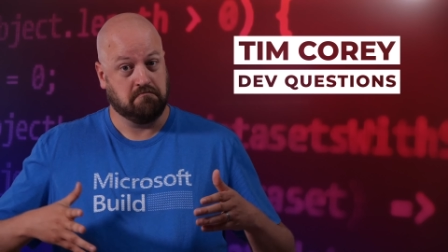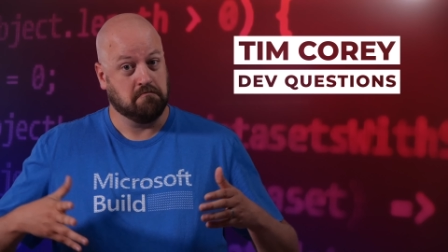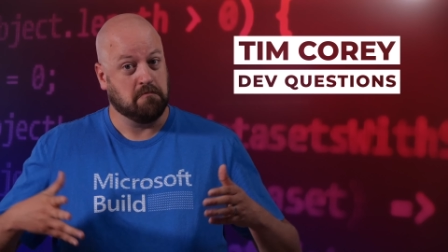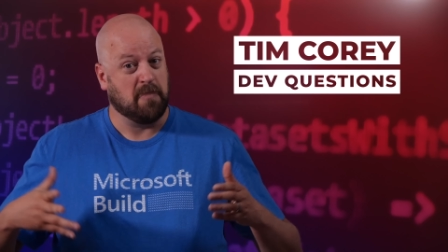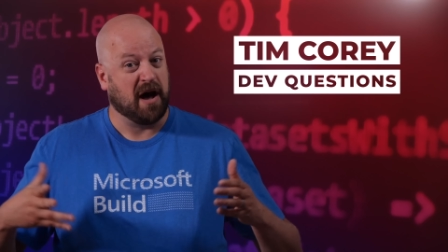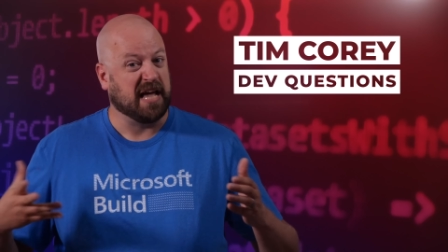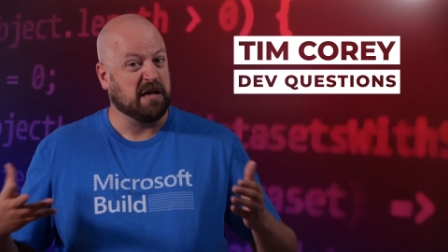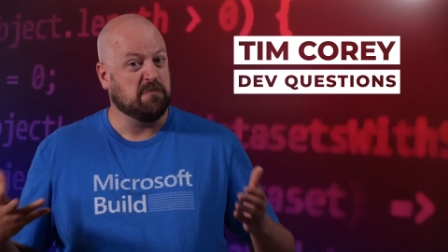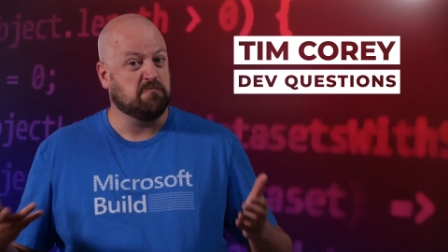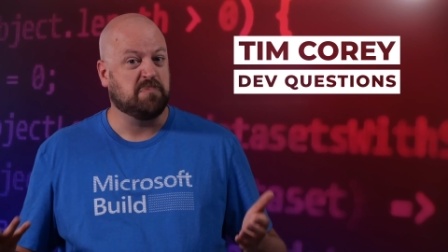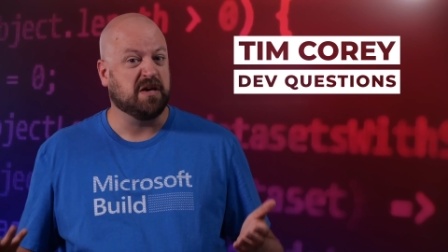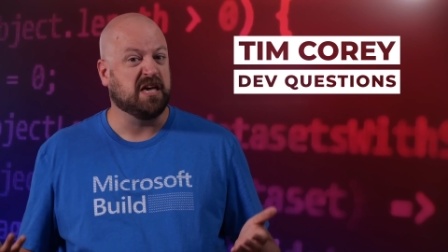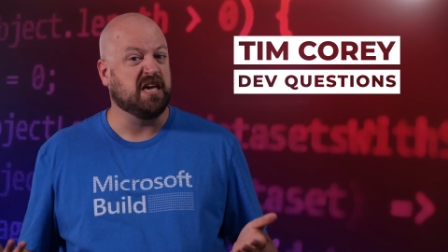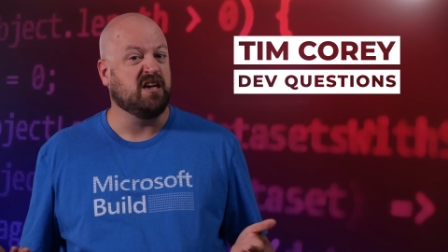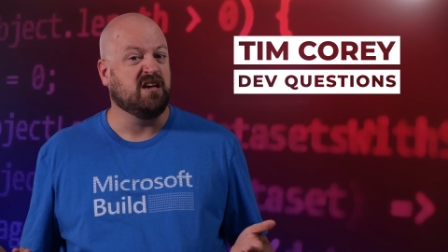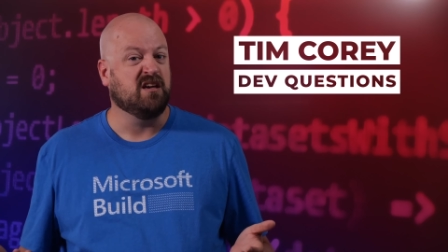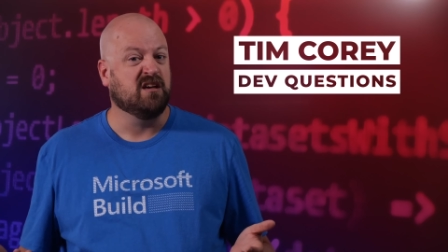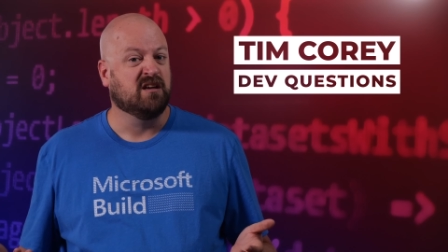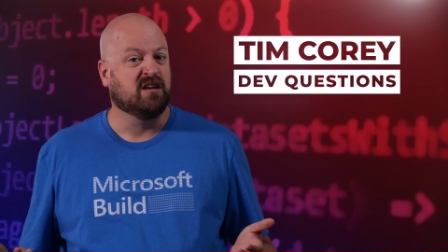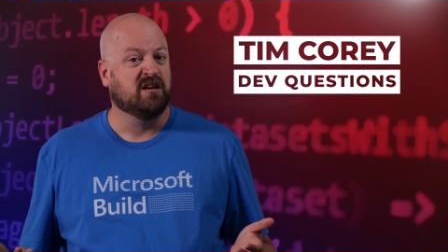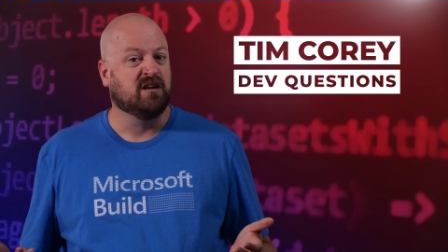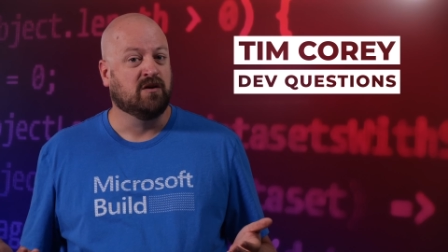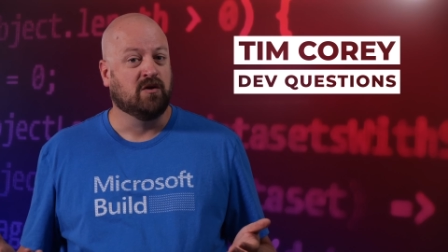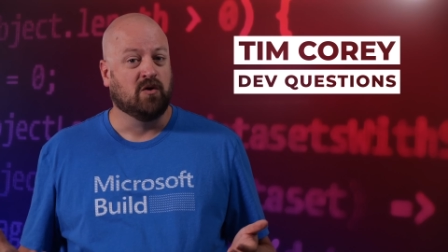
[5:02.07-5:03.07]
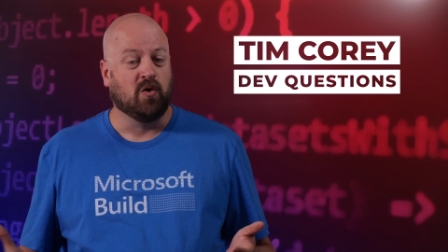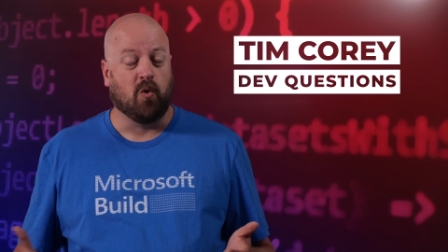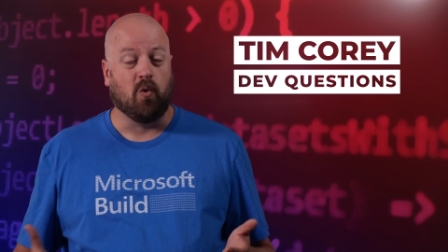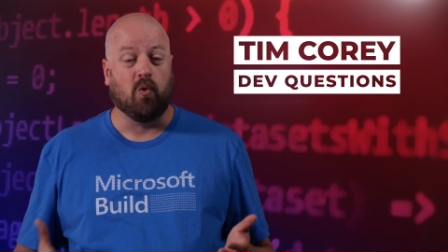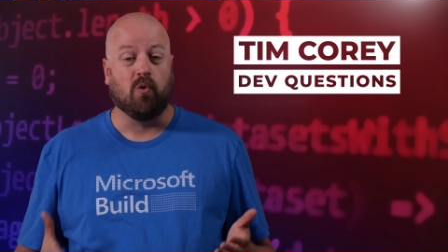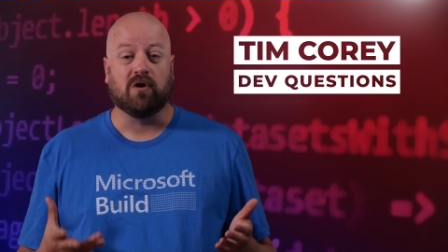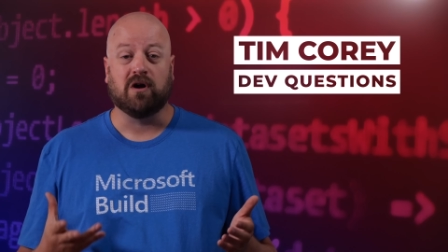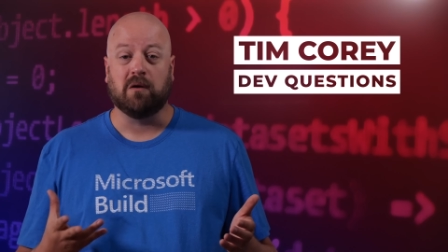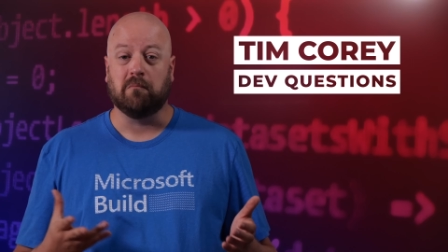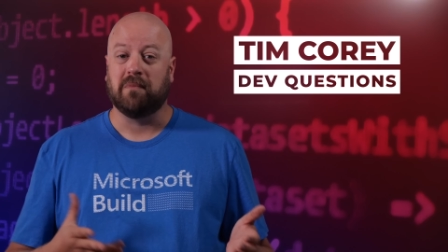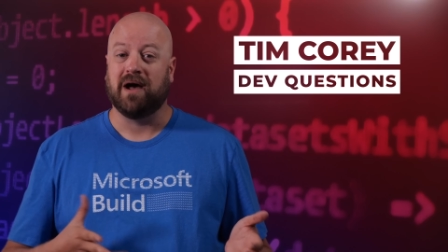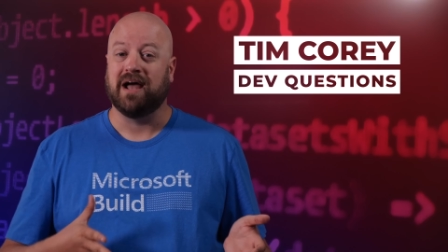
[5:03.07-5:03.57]
might be,
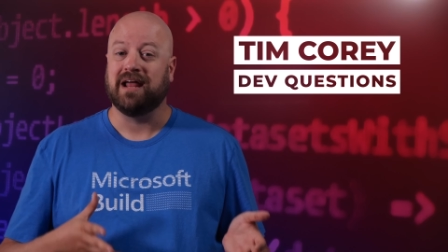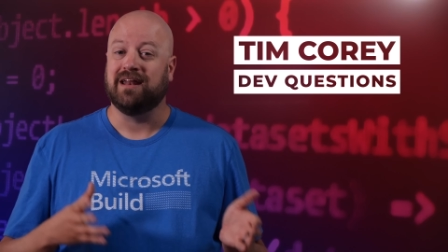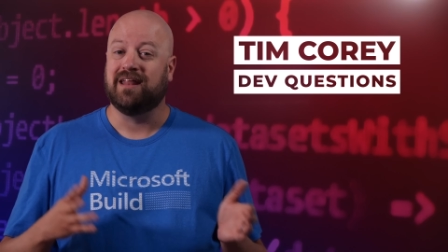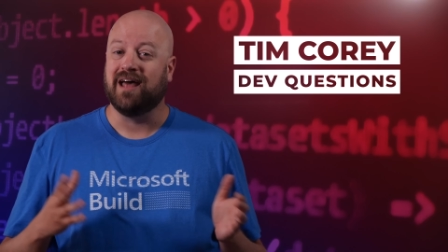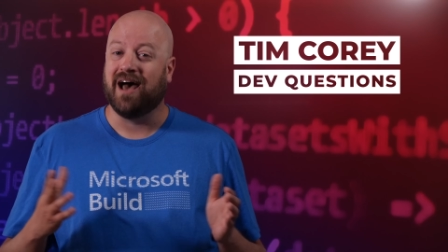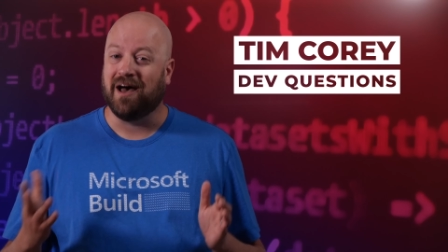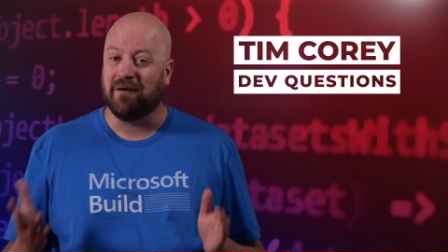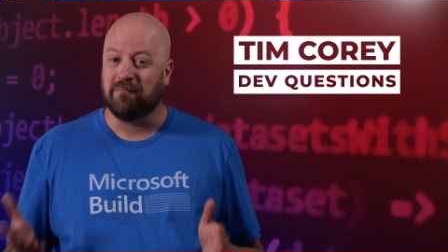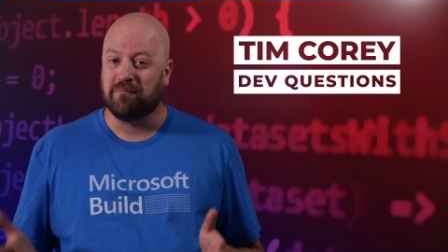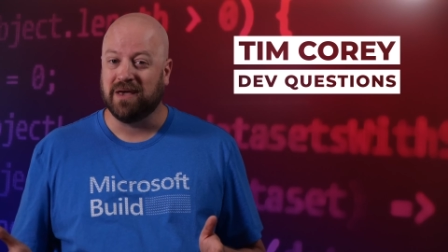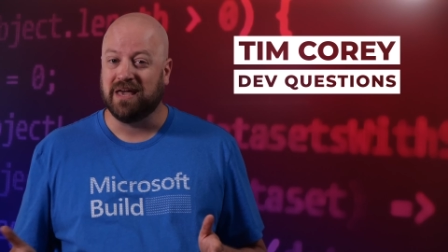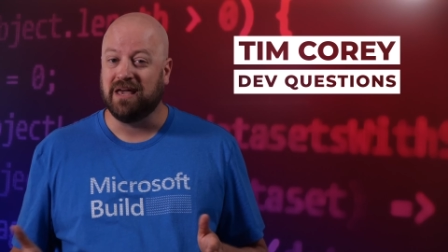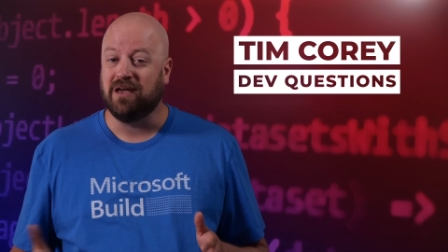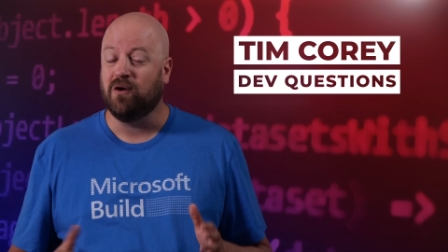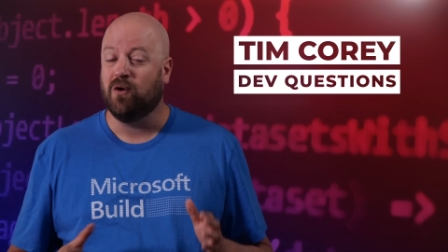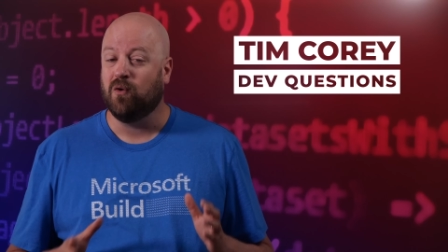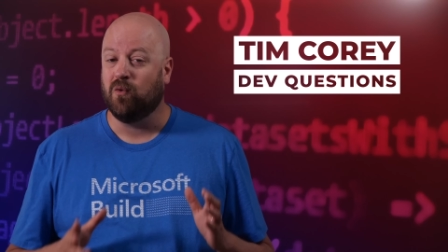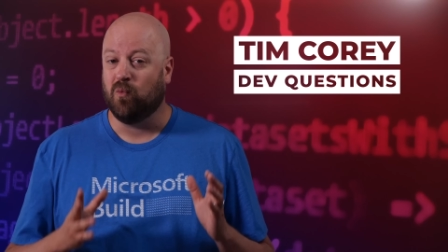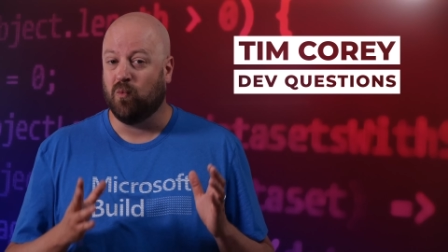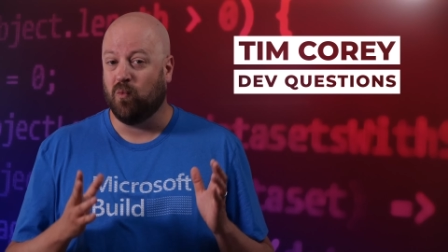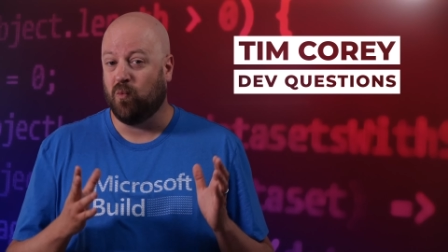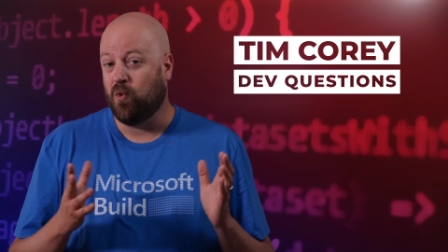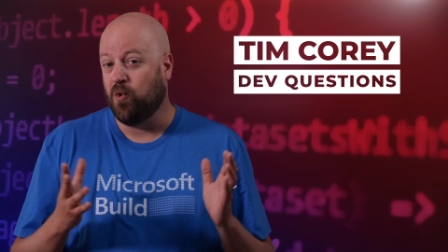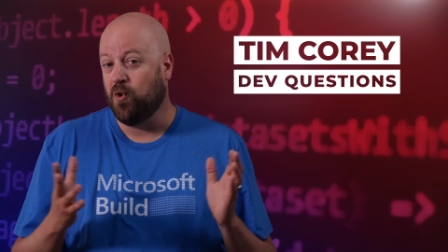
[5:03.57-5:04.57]
or it might not be.